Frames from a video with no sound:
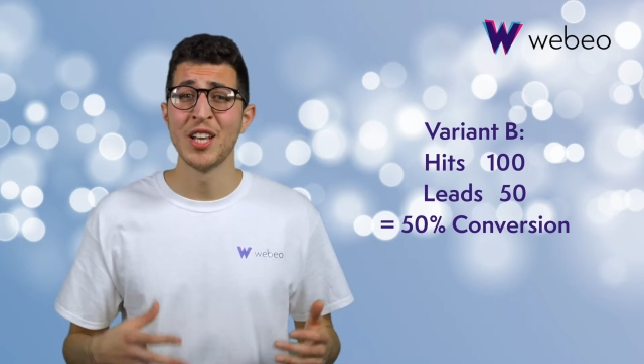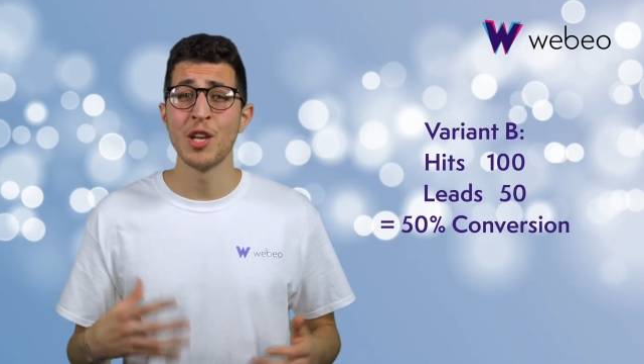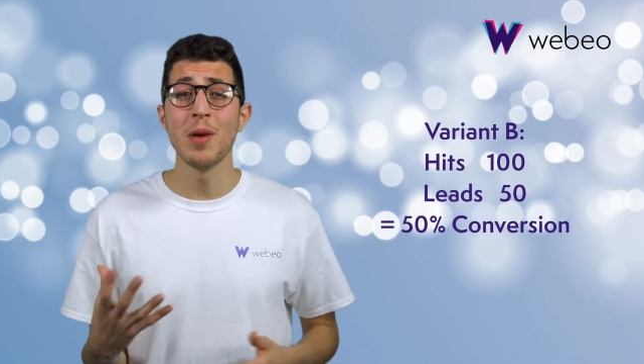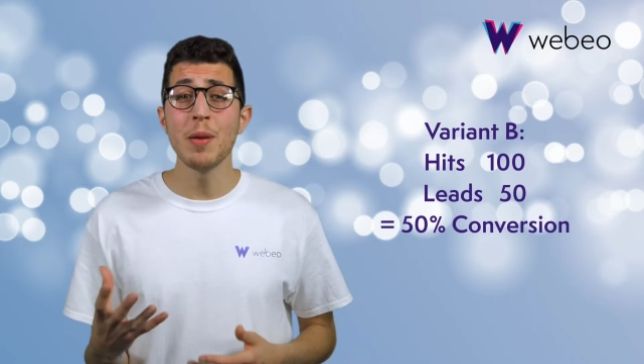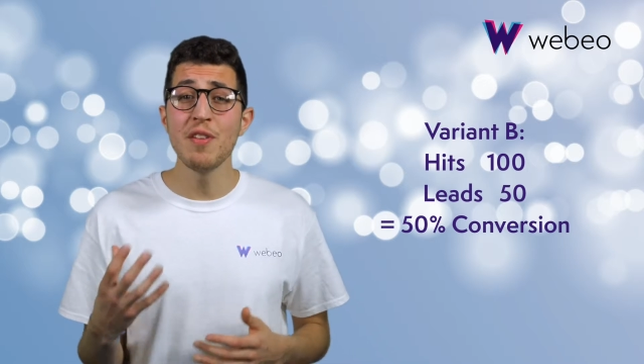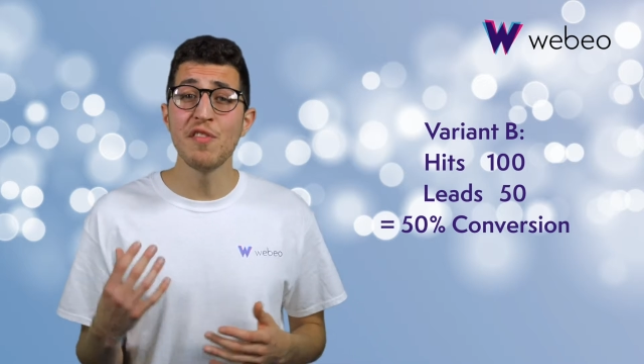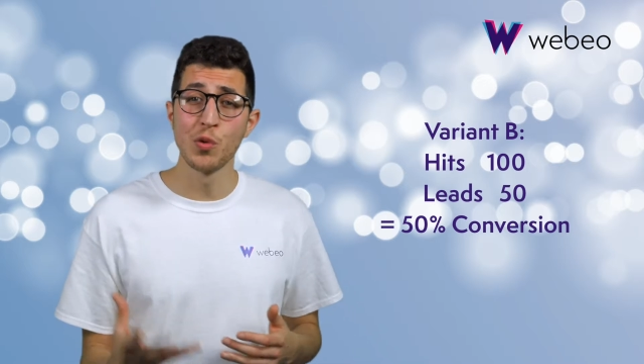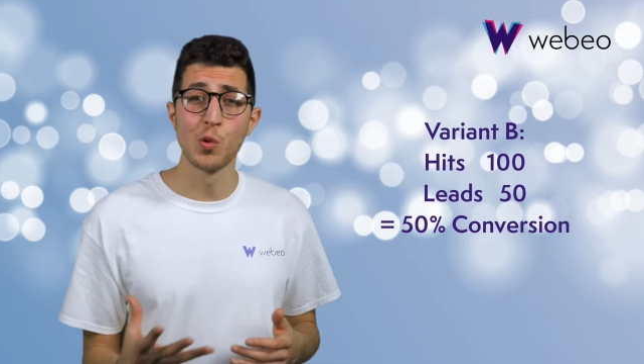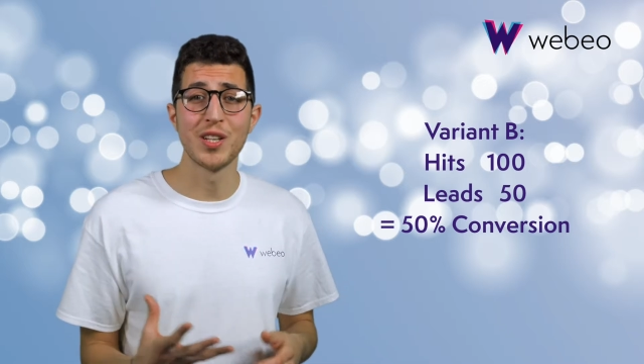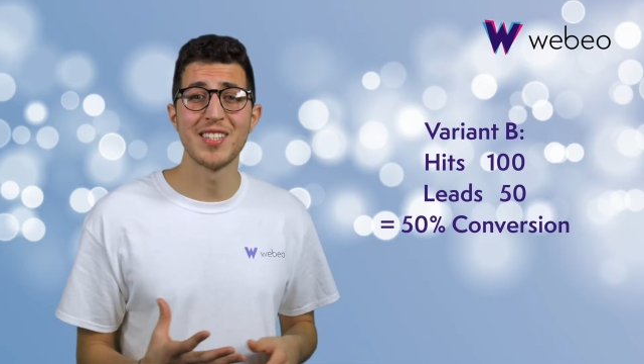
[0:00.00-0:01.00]
you may be
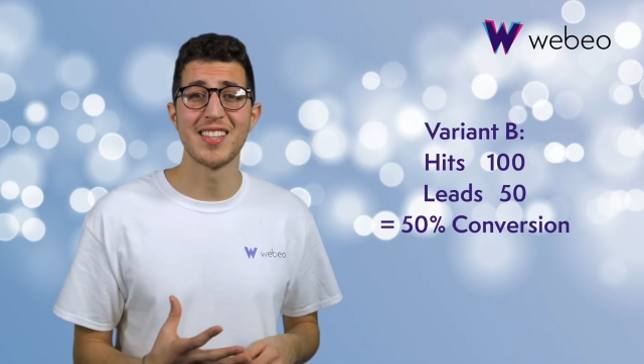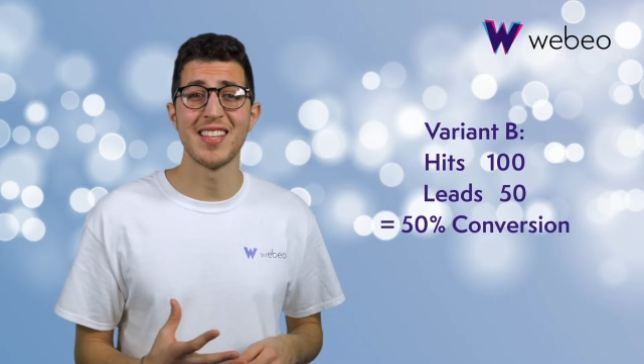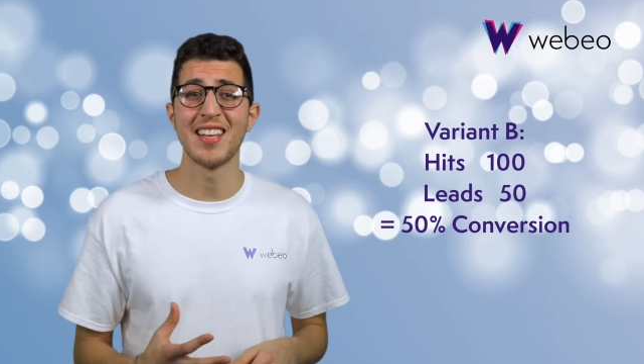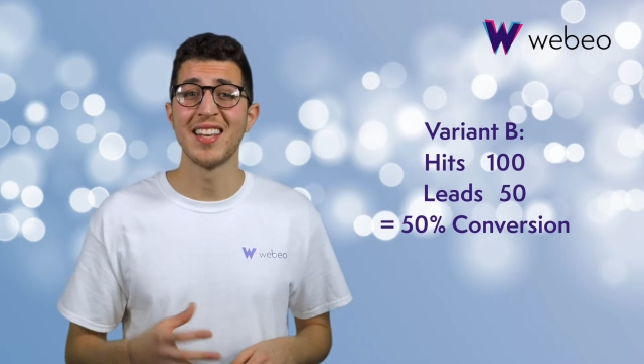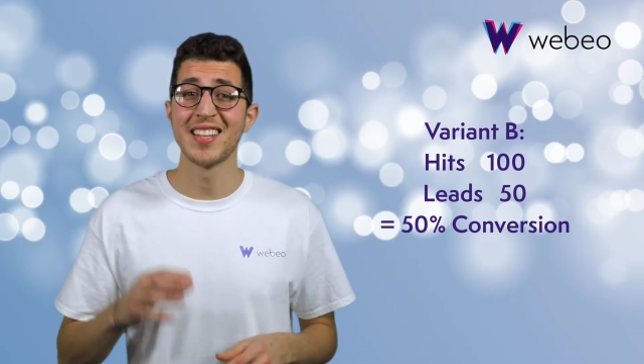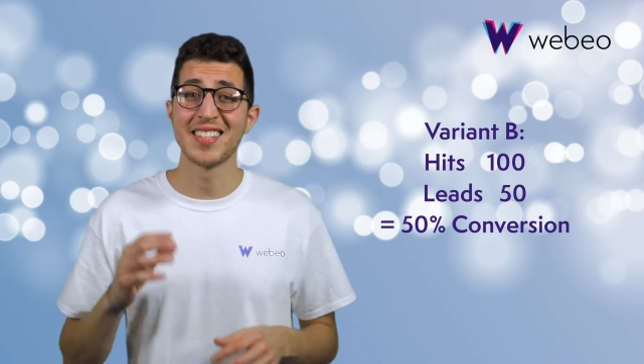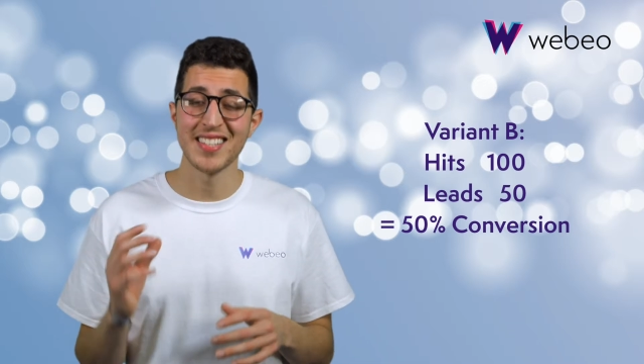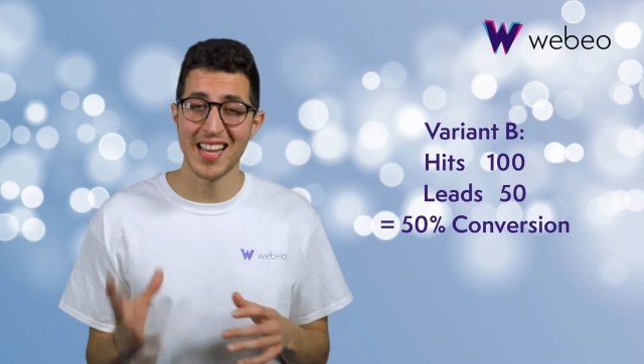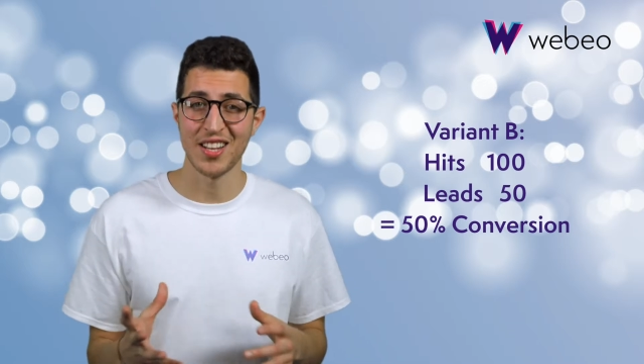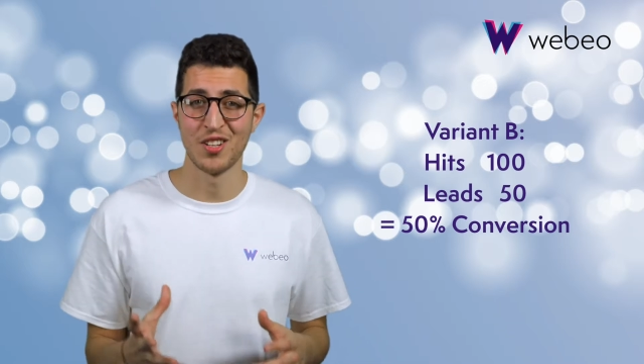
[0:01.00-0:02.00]
fooled into thinking the
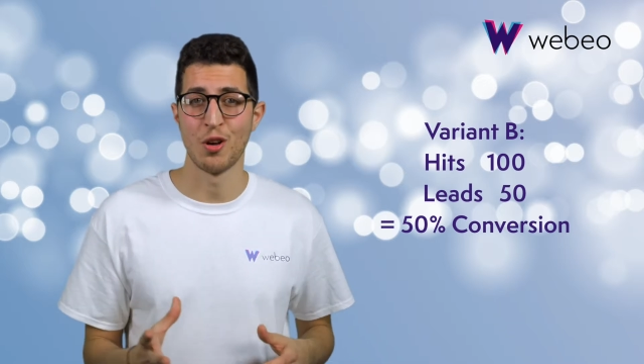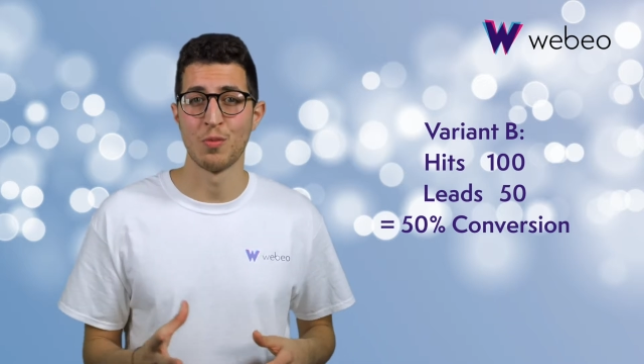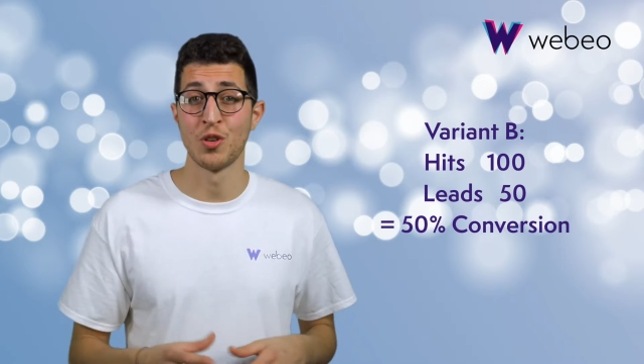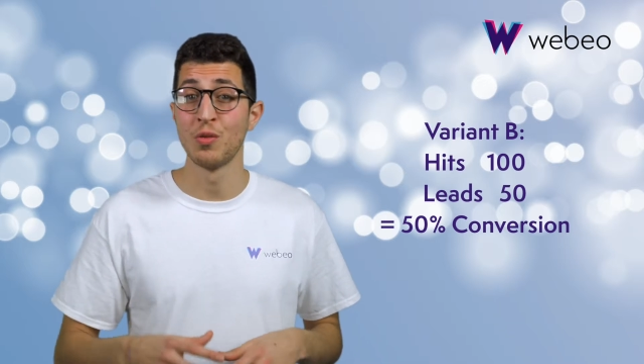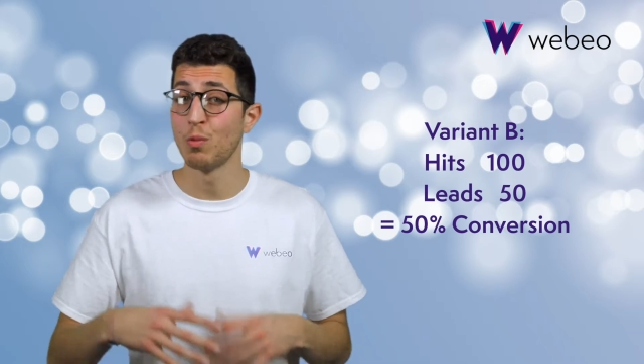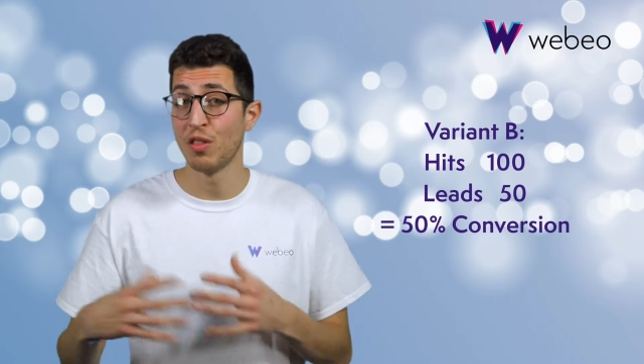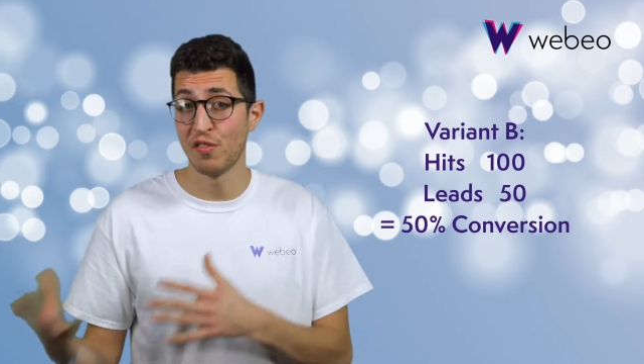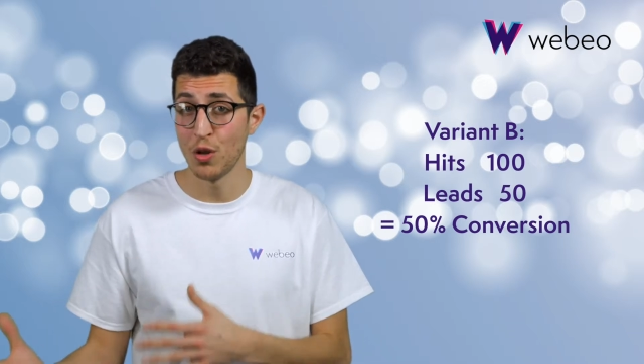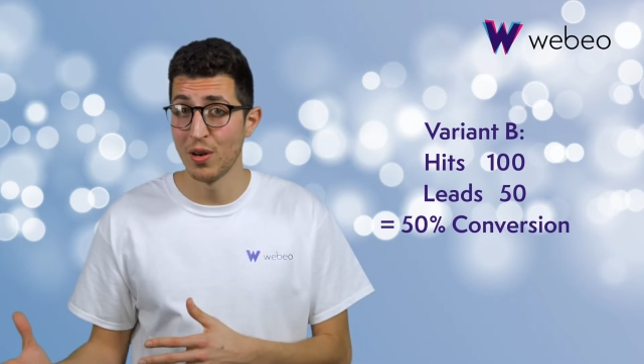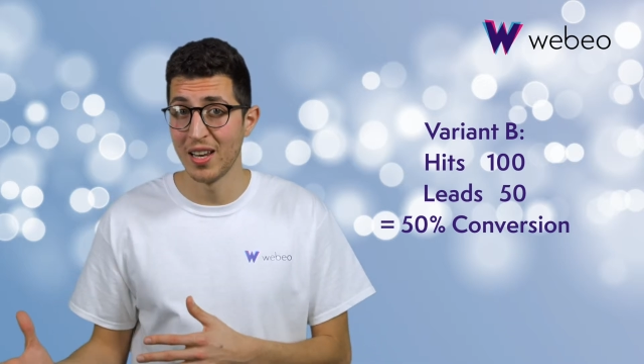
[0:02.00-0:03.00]
second option with
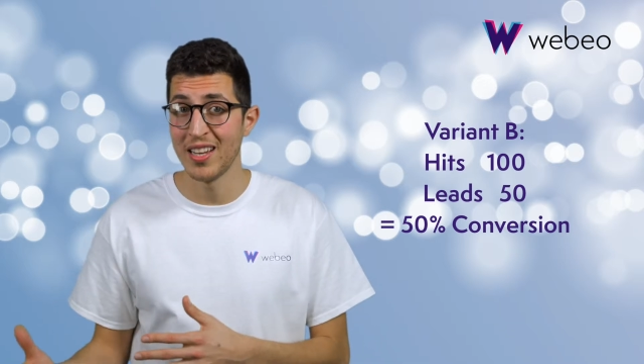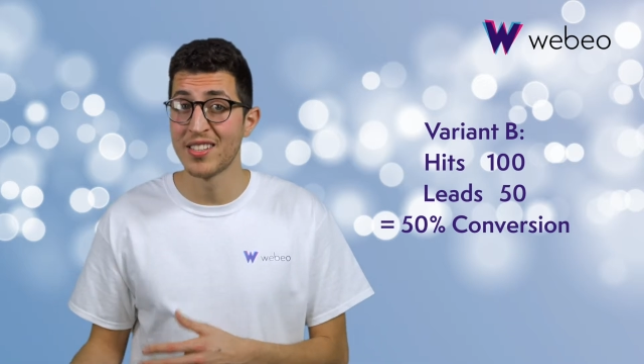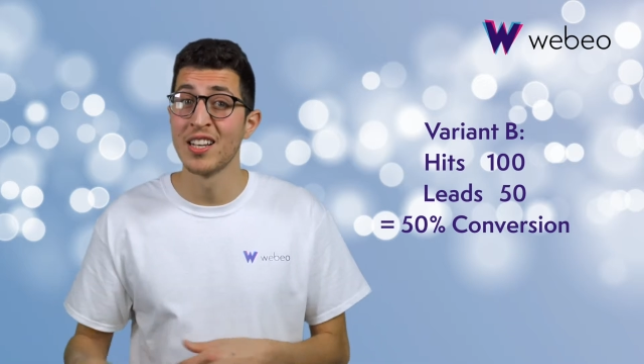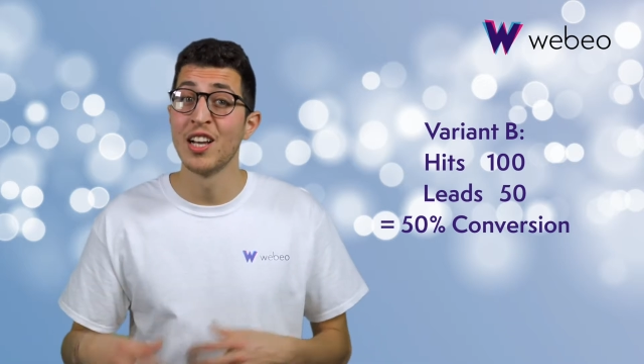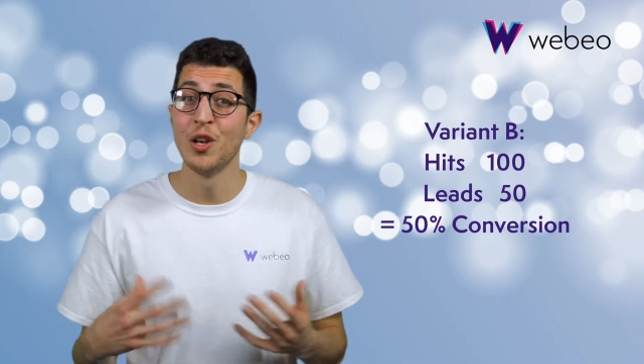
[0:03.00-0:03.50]
fewer leads